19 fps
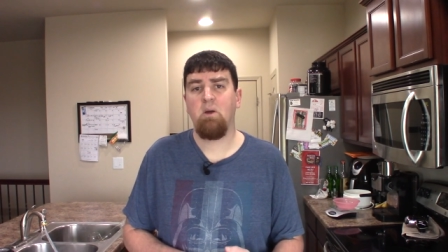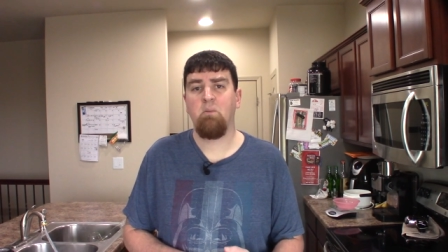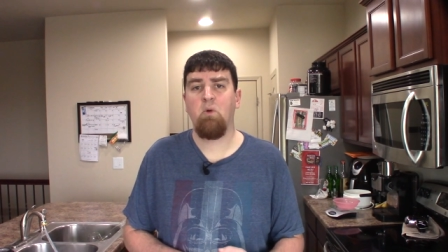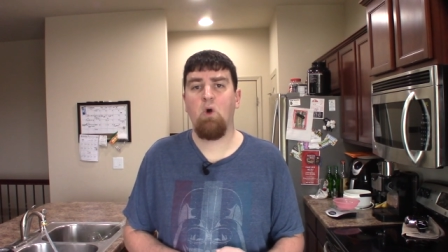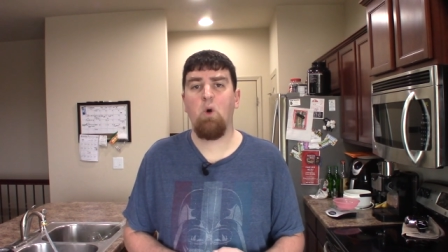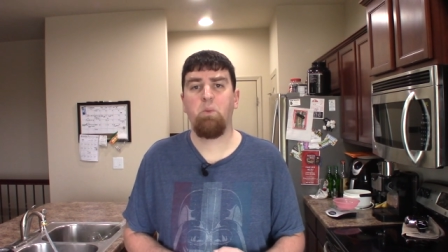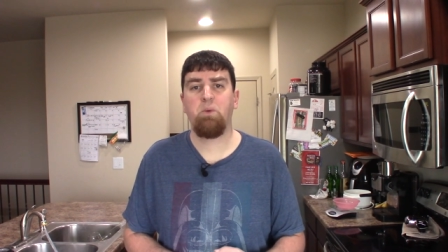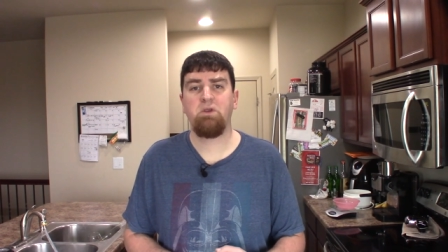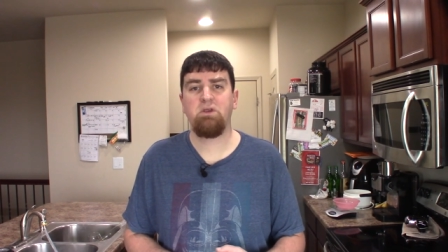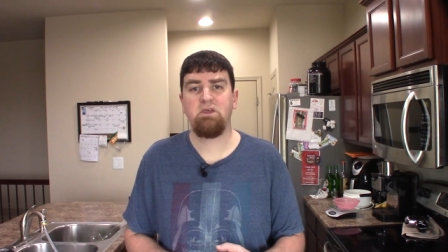I'm
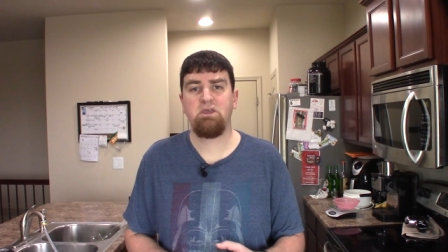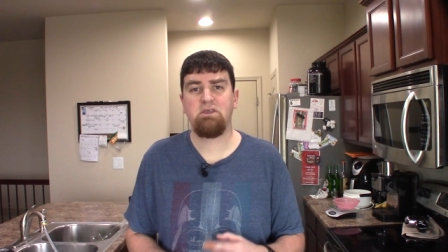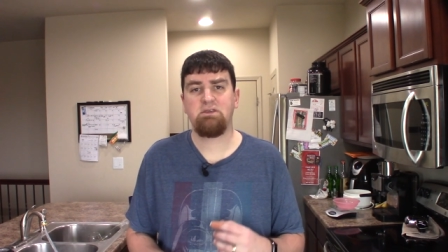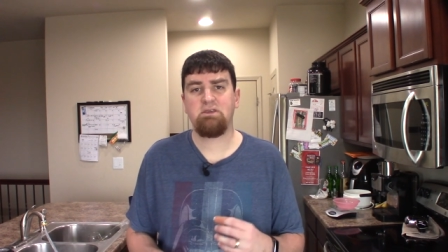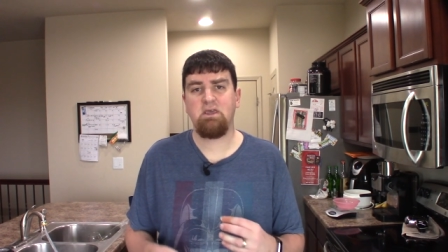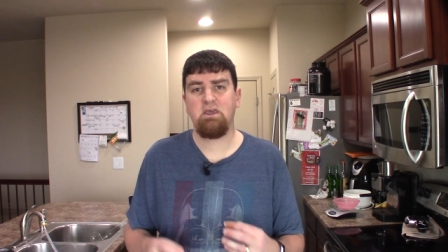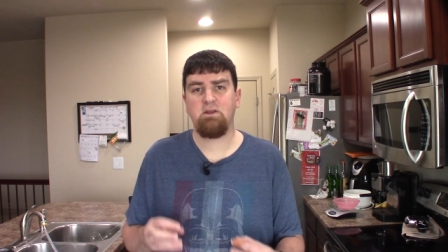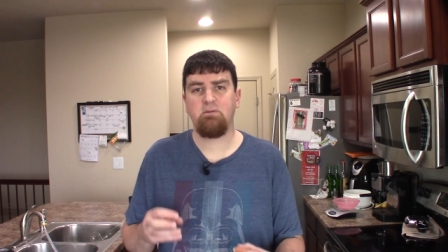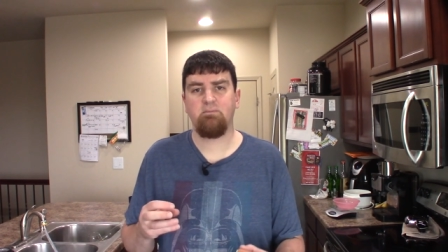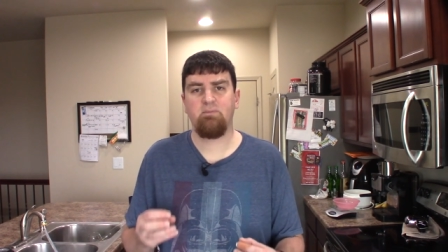hoping to
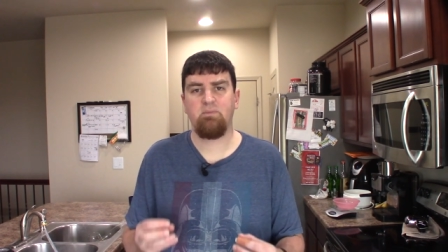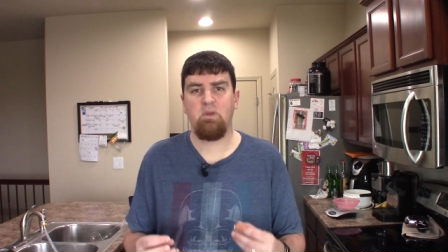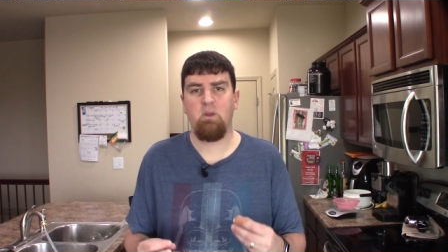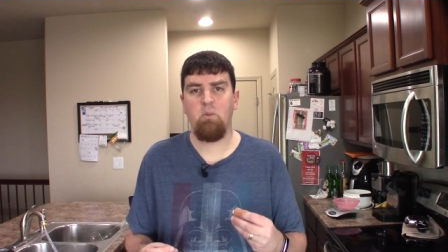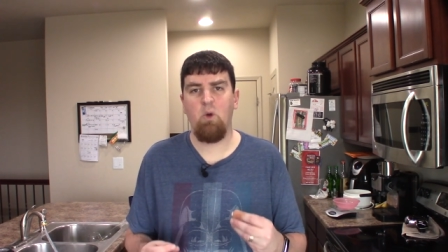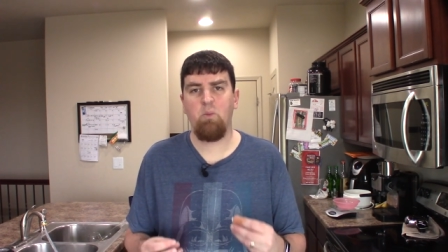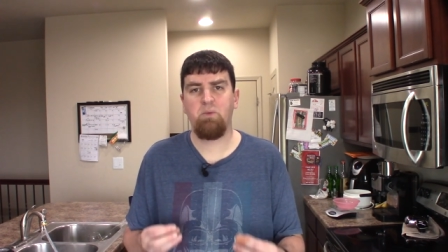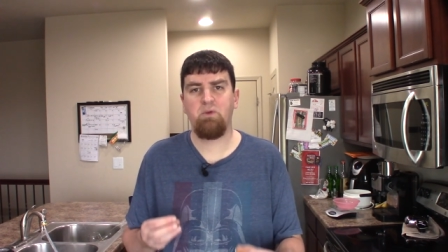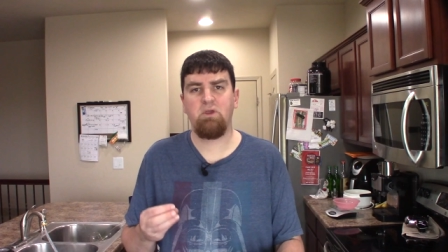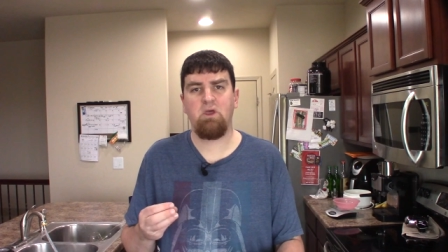get that. I'm
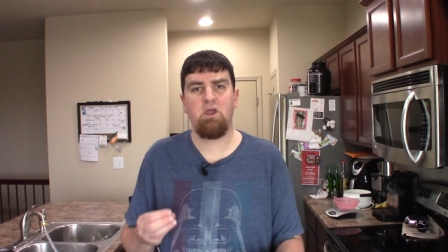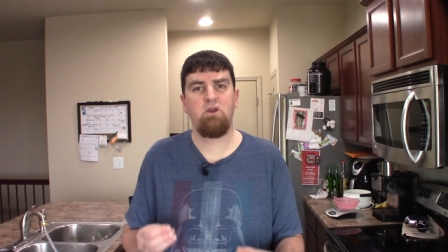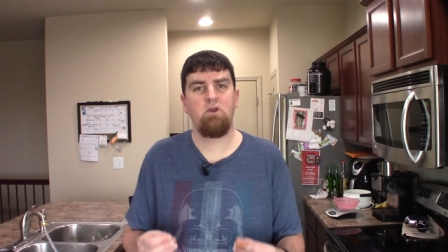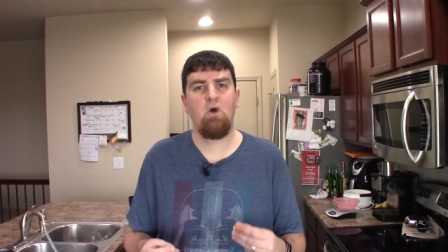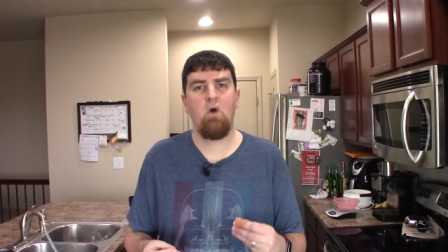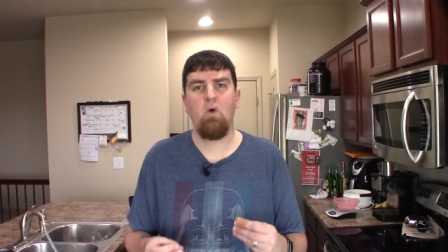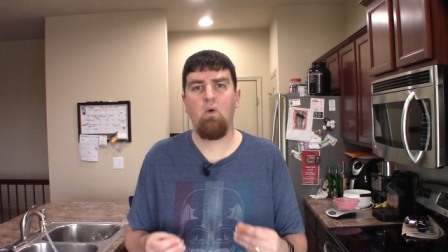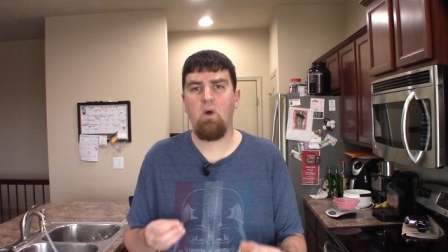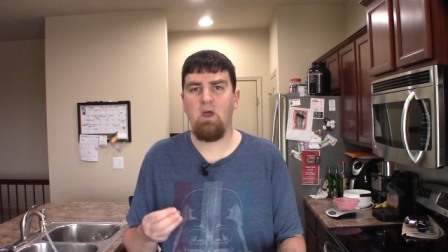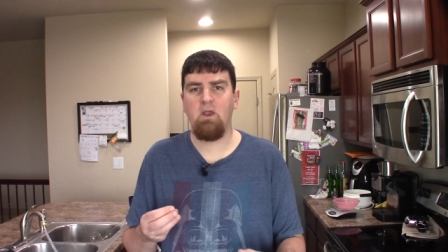hoping I
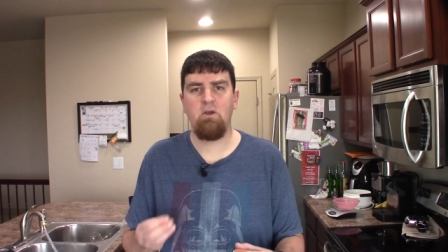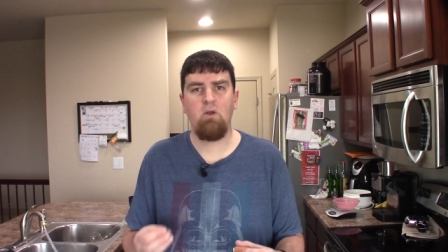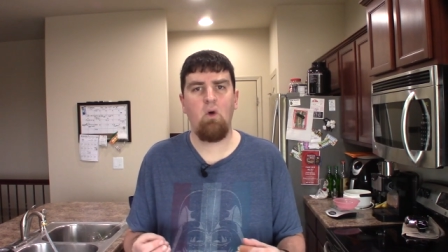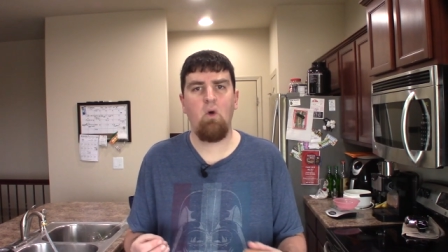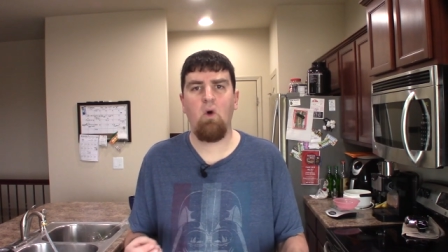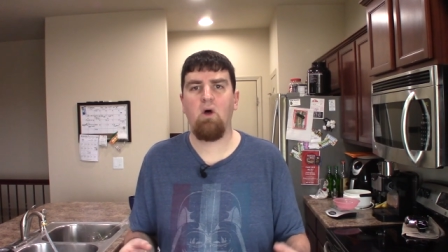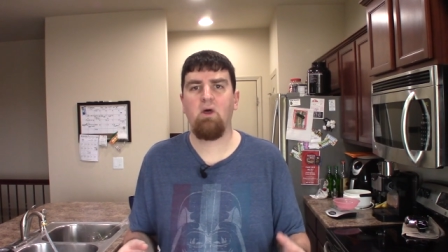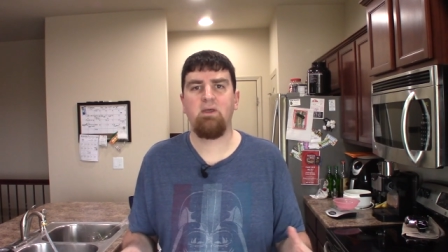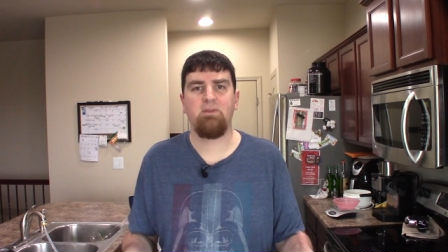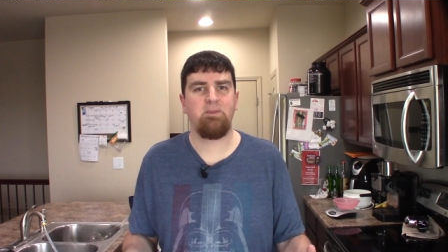know I
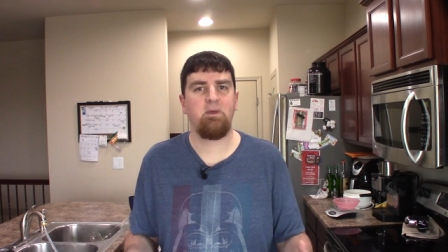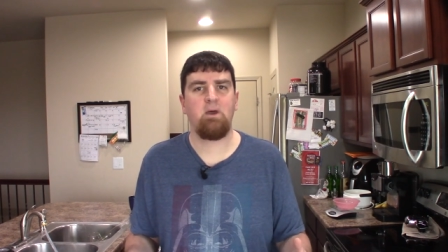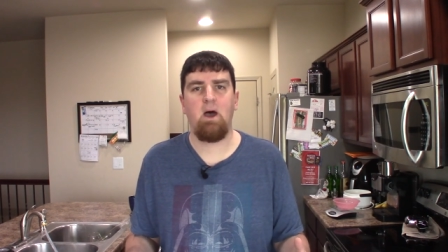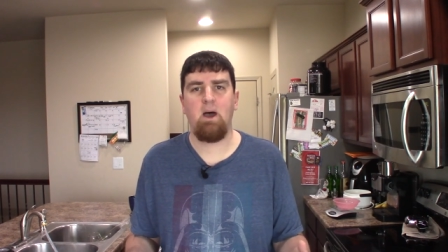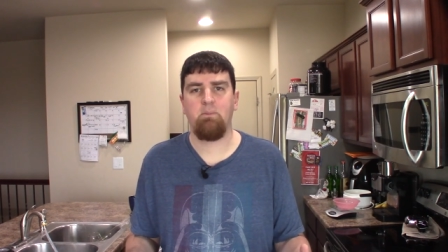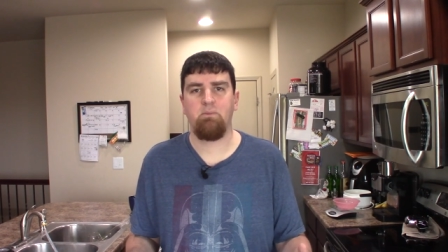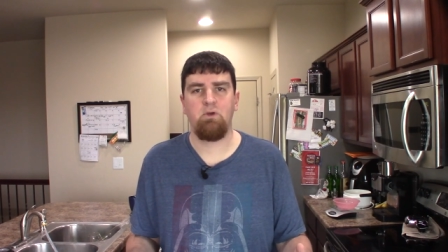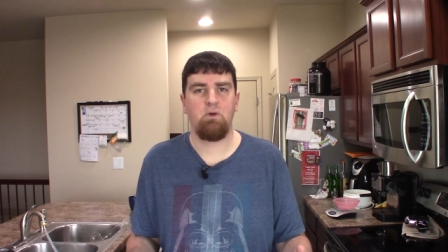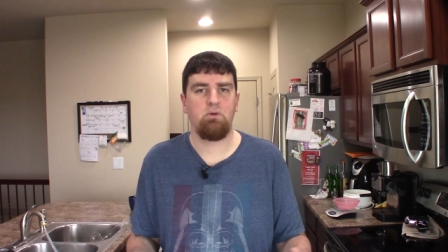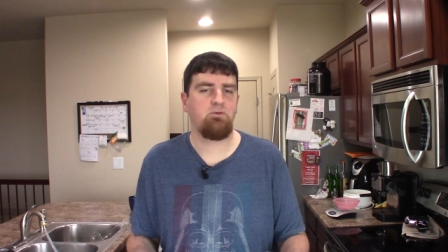know I'll hit the
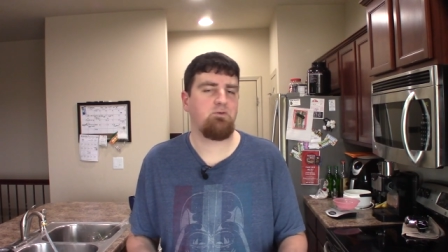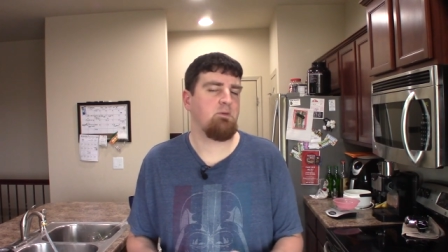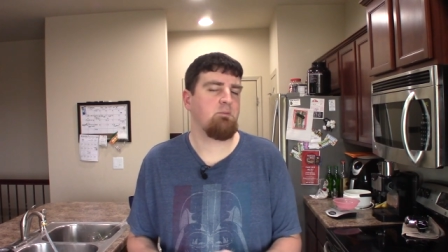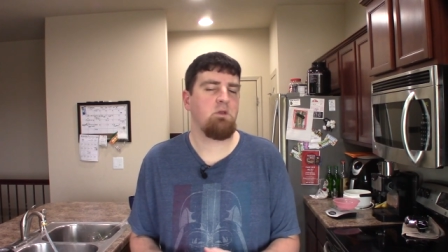hop notes.